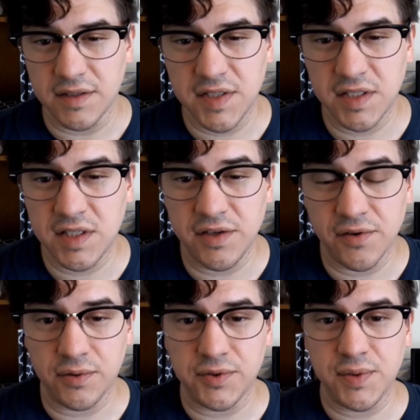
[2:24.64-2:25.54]

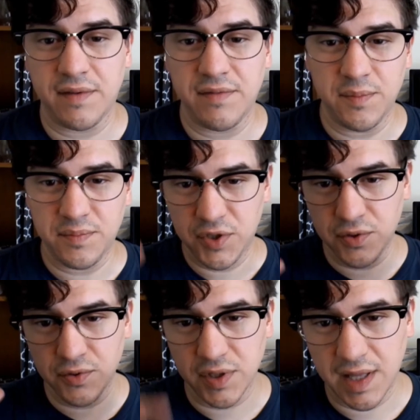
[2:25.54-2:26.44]
16-year-olds who have the
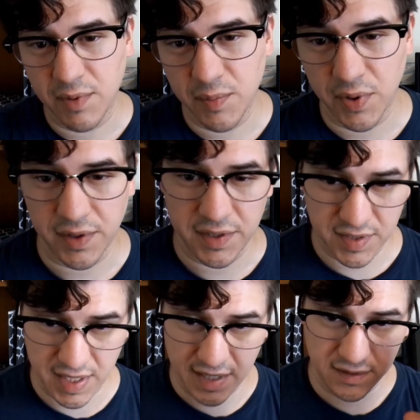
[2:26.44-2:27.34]
huge elaborate
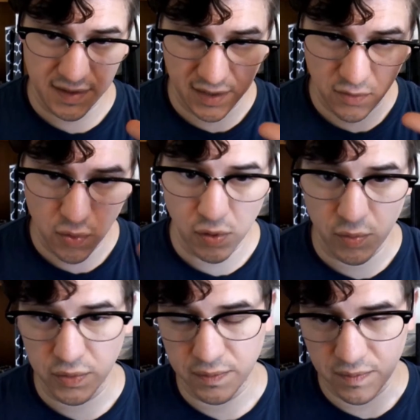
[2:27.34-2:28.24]
parties and act like
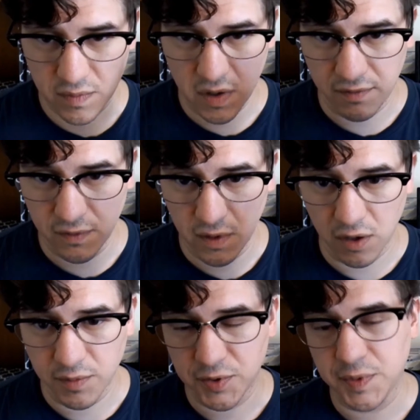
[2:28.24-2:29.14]
horrible, awful
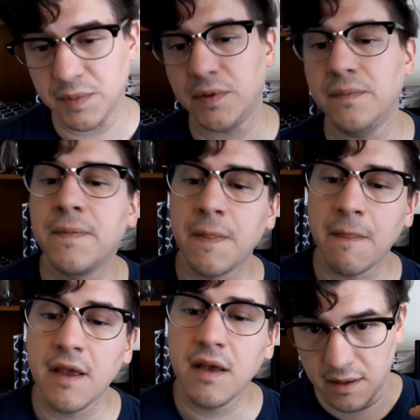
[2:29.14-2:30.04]
garbage people.
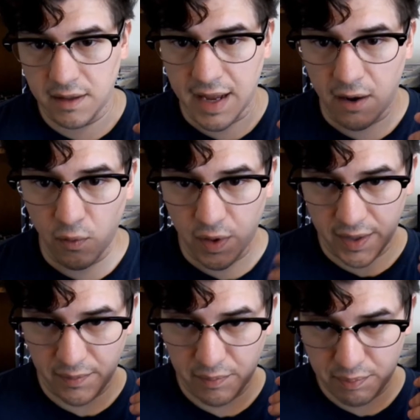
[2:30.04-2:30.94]
Now
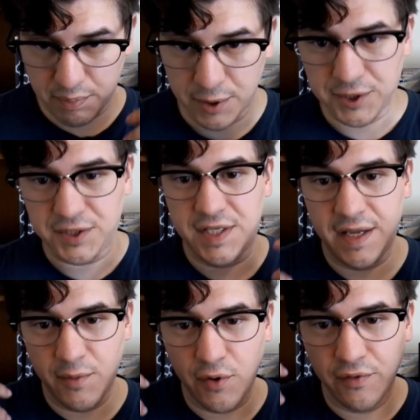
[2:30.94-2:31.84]
what pushes
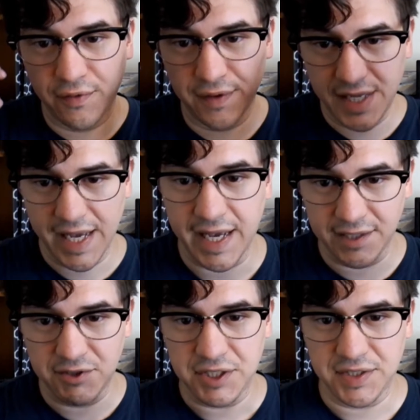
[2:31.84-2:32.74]
him over the
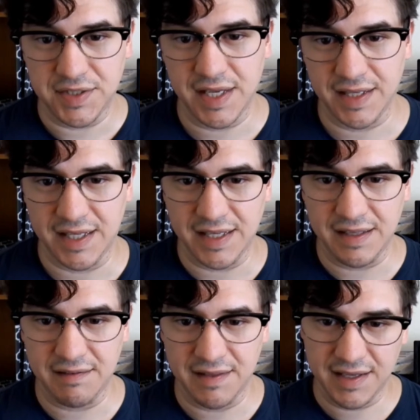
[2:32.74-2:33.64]
edge is that
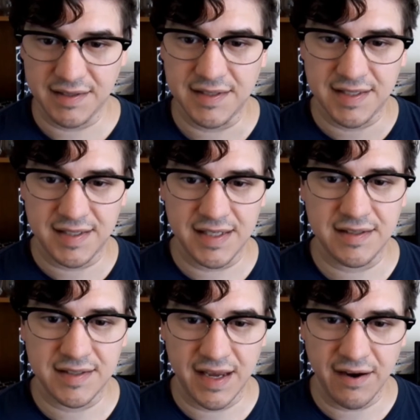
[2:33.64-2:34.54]
he then
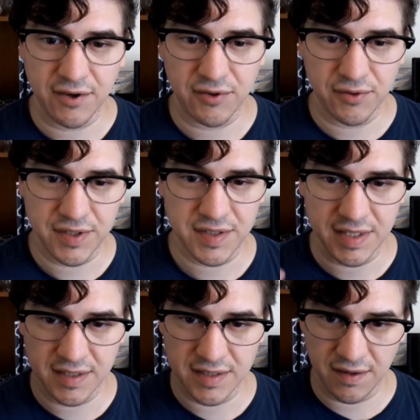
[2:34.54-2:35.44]
sees
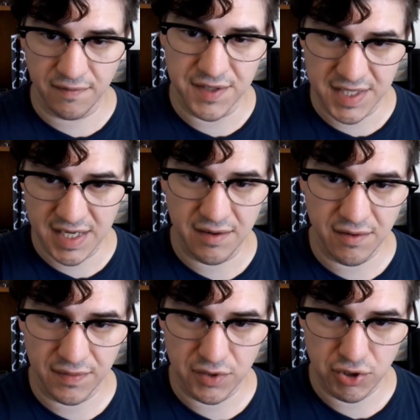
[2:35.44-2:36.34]
characteristics of the teen
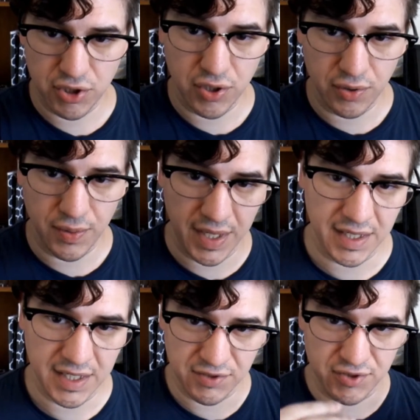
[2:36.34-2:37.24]
on the show
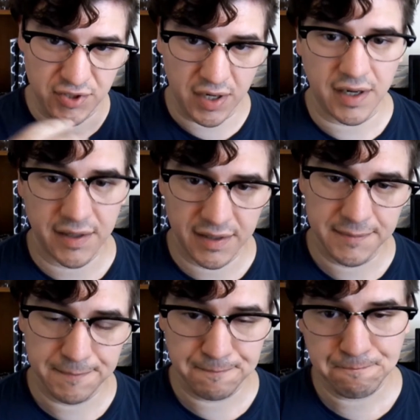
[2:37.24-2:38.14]
in his daughter,